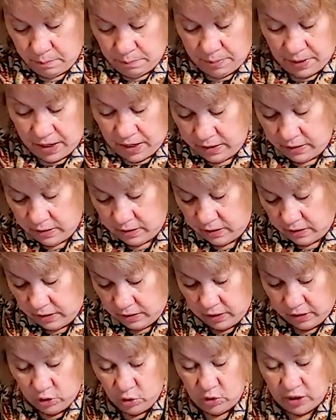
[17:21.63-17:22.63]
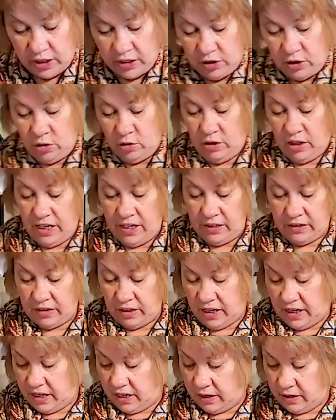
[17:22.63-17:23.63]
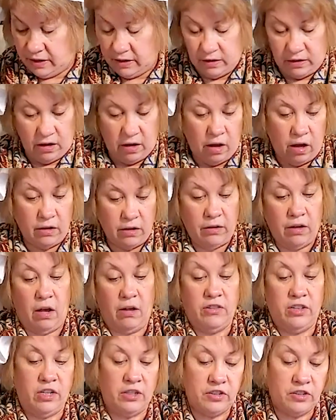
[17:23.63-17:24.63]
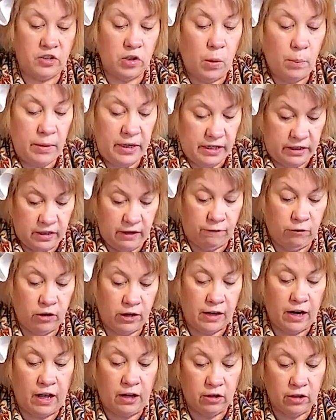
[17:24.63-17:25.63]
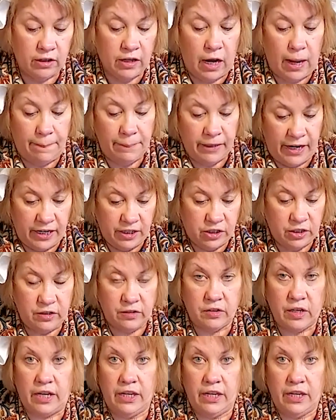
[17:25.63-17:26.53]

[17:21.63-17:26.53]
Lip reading: But you can do these in, there's so many different color combinations.